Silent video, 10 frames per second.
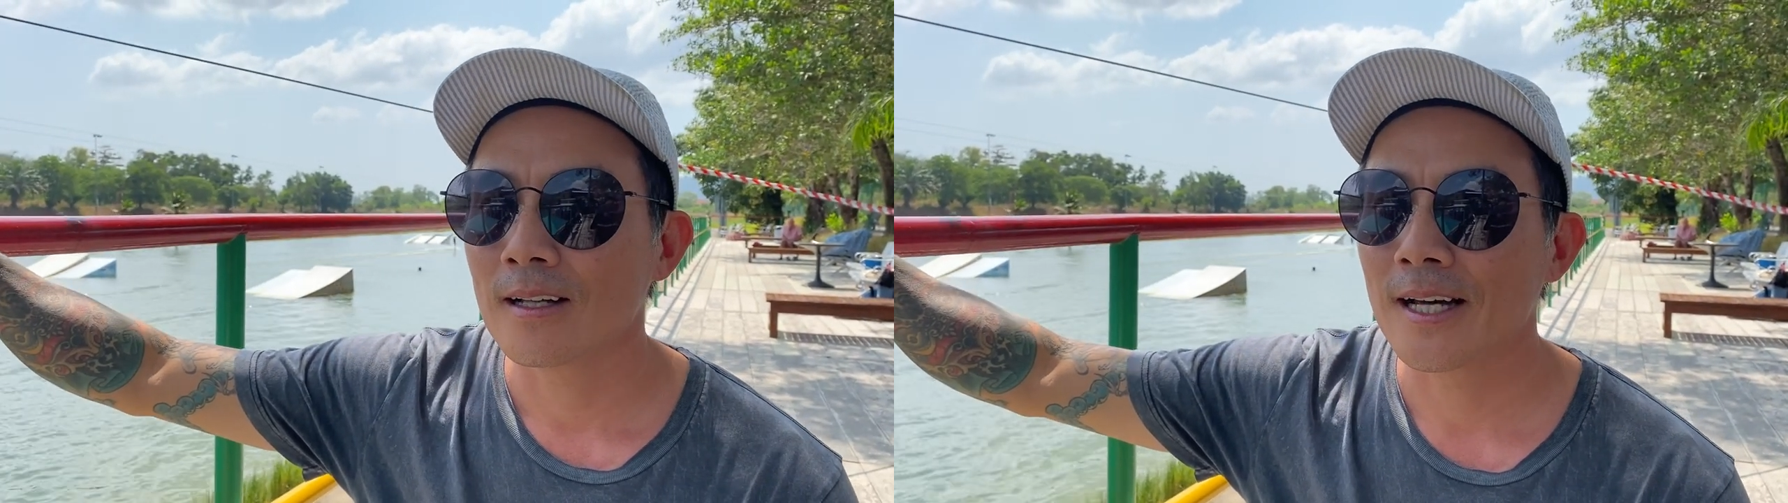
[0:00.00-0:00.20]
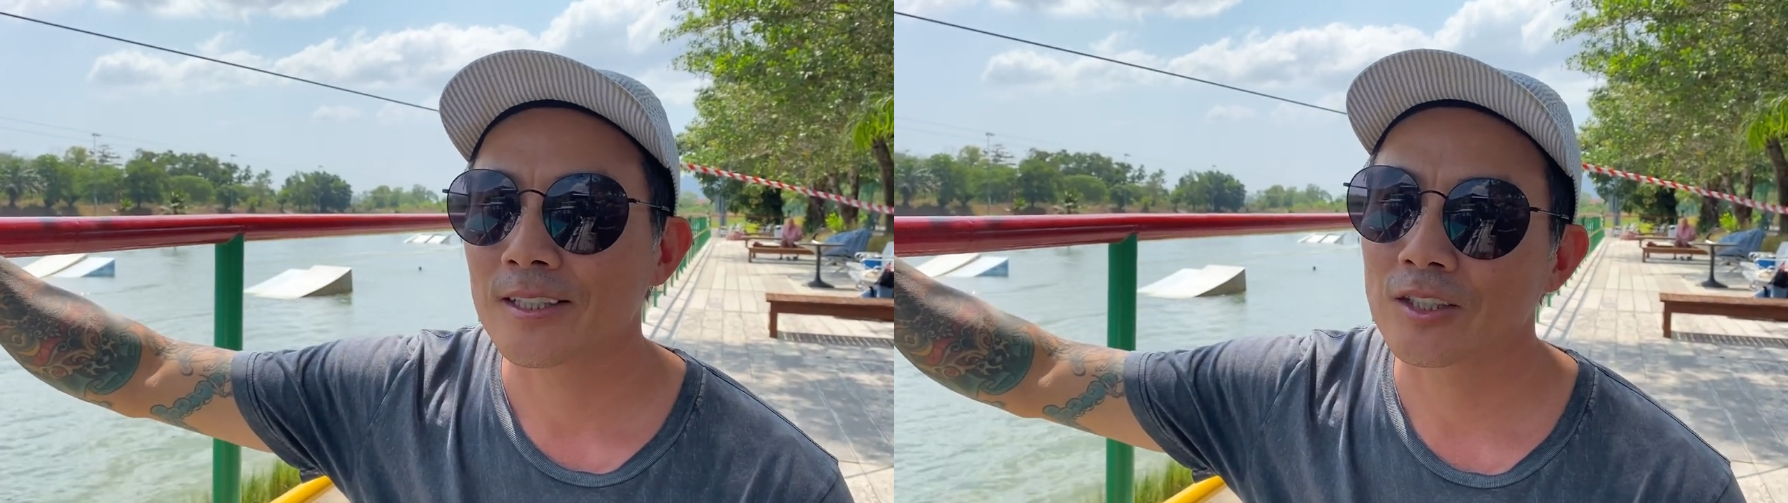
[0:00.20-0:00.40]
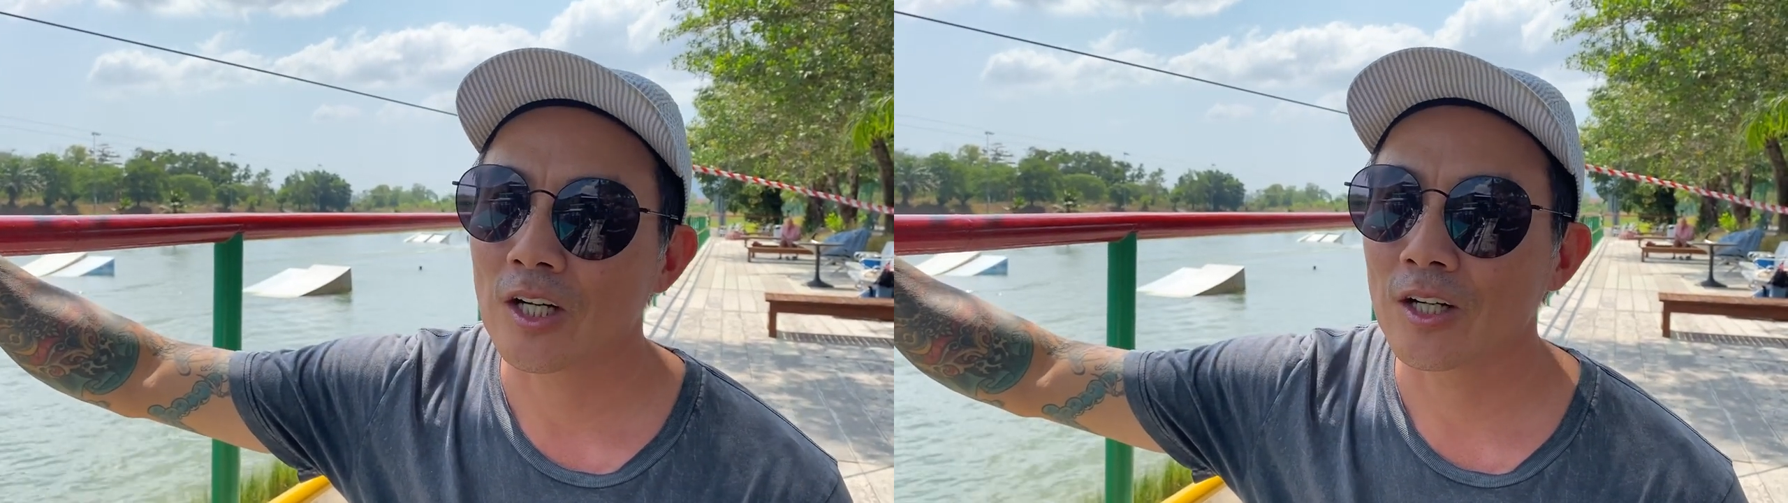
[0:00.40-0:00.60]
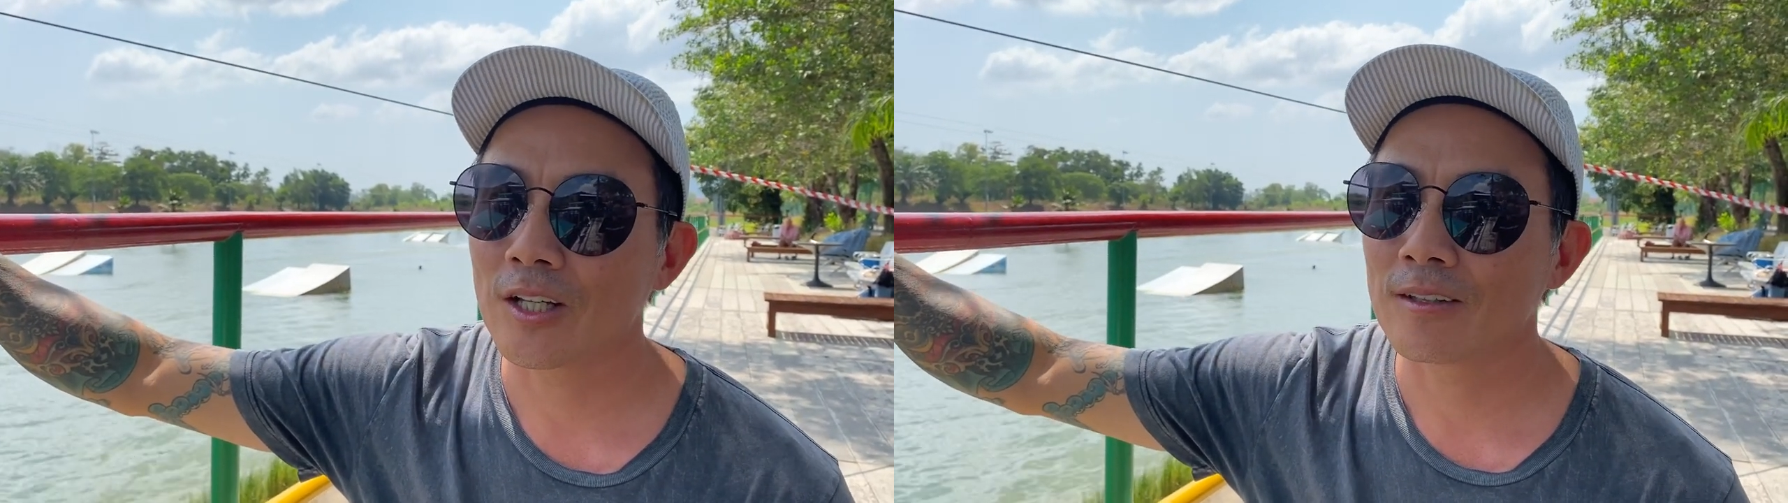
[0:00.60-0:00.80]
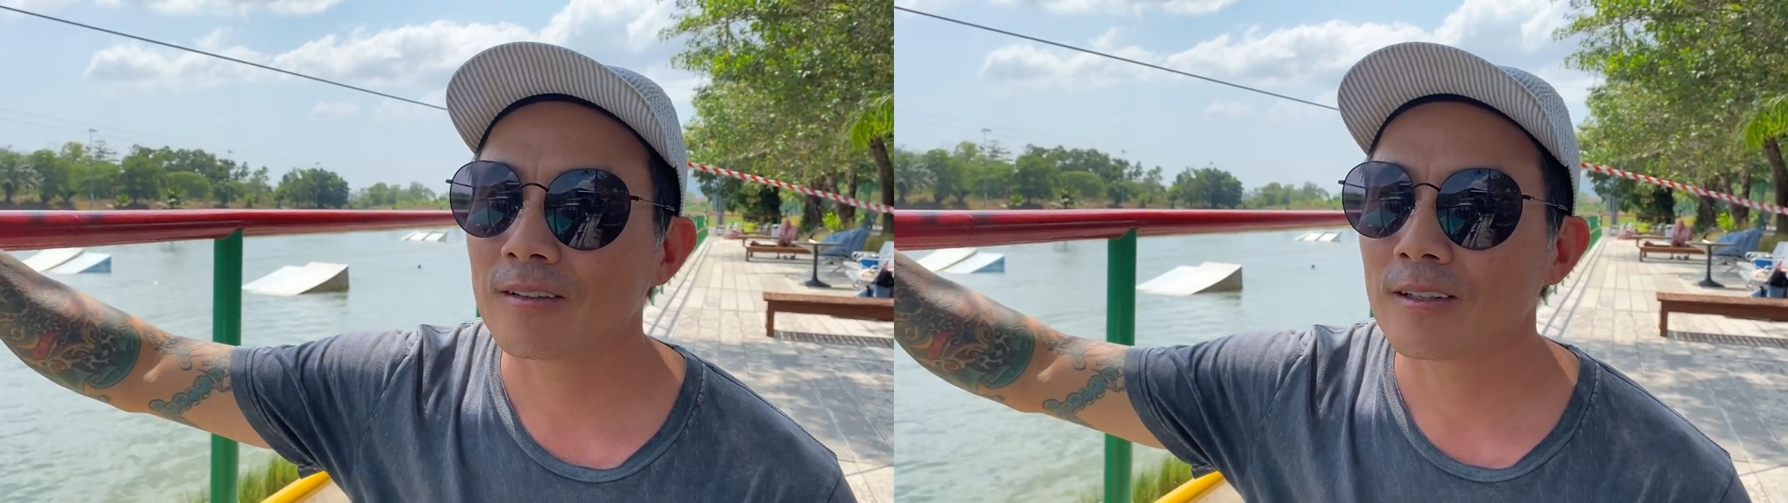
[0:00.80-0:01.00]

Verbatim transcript: I started